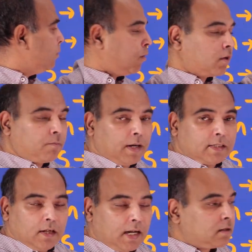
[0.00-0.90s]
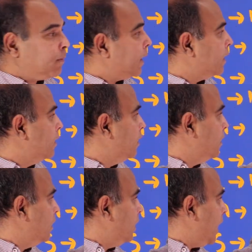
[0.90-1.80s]
who buys the large bag.
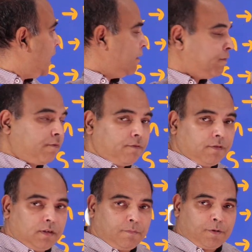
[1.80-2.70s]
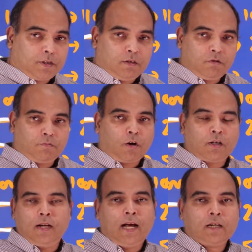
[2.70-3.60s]
And if the person who's
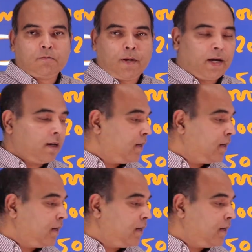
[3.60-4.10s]
bought the large bag,